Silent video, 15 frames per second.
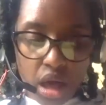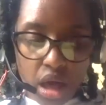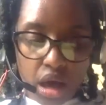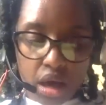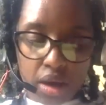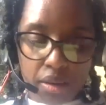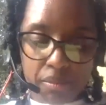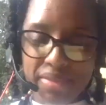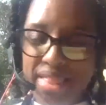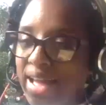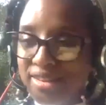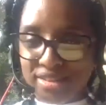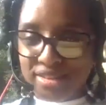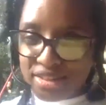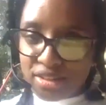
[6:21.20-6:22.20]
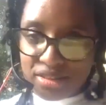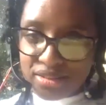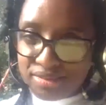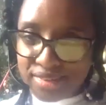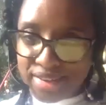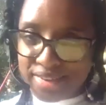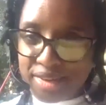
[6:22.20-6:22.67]
Um, that
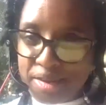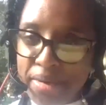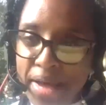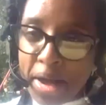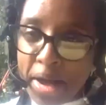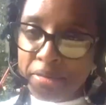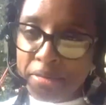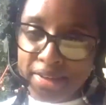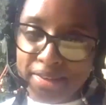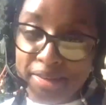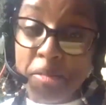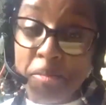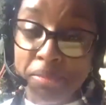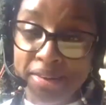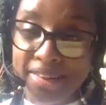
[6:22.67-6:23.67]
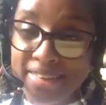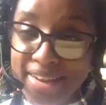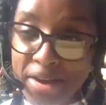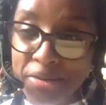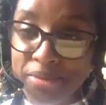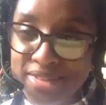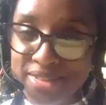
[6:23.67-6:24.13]
didn't end up happening, but
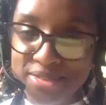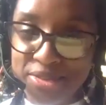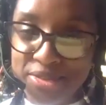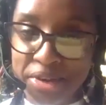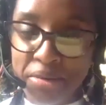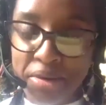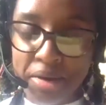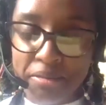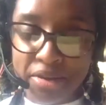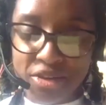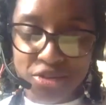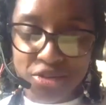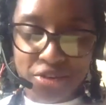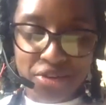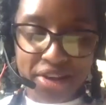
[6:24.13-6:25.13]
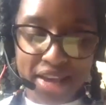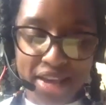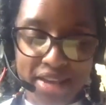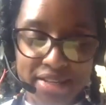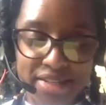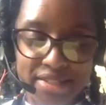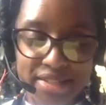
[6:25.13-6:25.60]
I was a studio art major
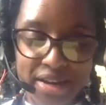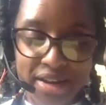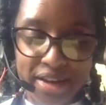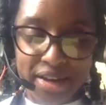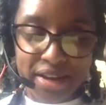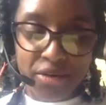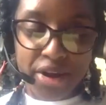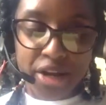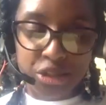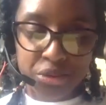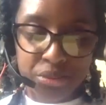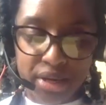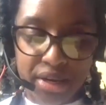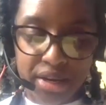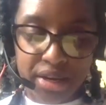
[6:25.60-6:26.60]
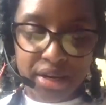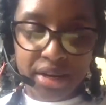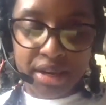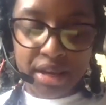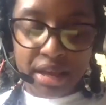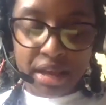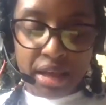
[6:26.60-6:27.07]
and I graduated
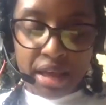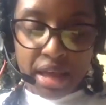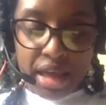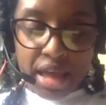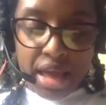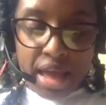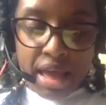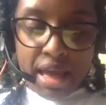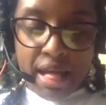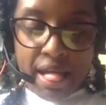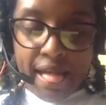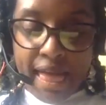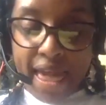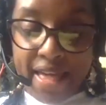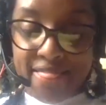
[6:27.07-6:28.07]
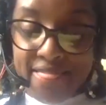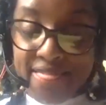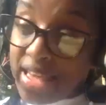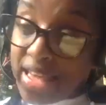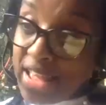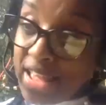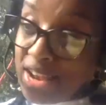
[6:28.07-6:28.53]
and
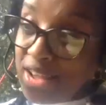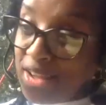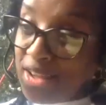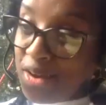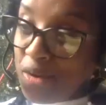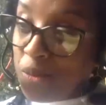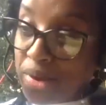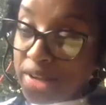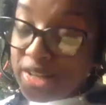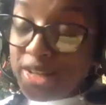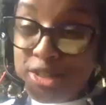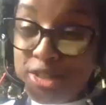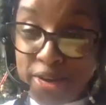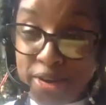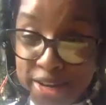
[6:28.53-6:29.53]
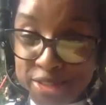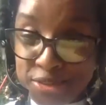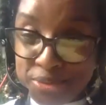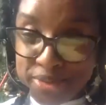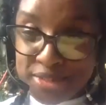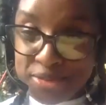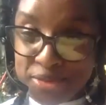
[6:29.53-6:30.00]
then went to
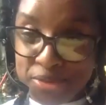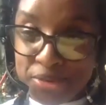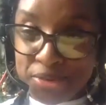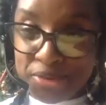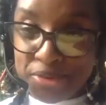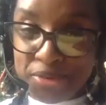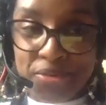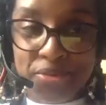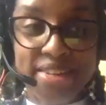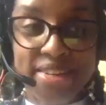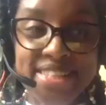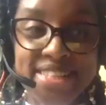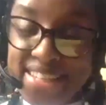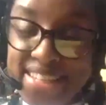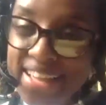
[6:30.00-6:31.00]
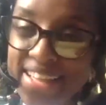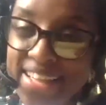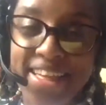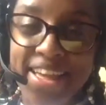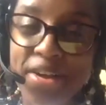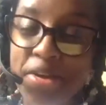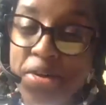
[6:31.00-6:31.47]
graduate school once again
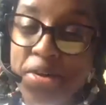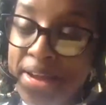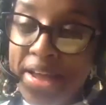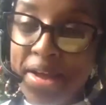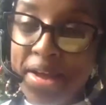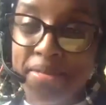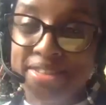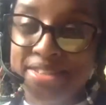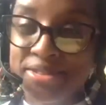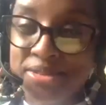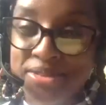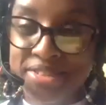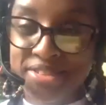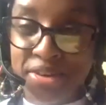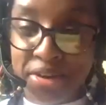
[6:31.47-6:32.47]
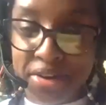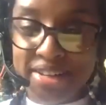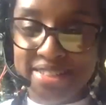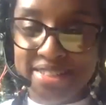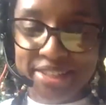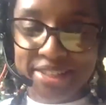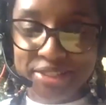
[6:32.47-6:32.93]
like all right i'm about to do this
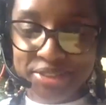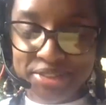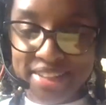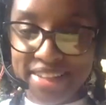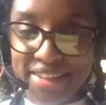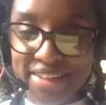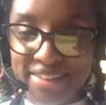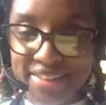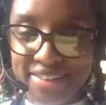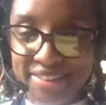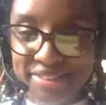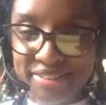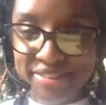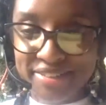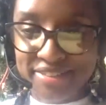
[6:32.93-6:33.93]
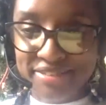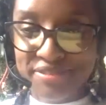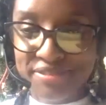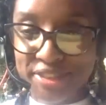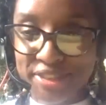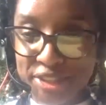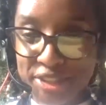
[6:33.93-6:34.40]
architecture thing
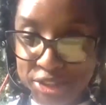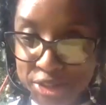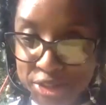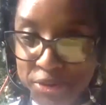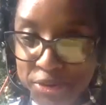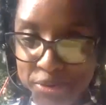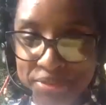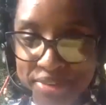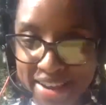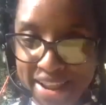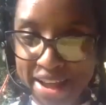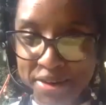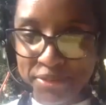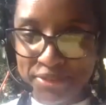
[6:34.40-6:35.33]
for show now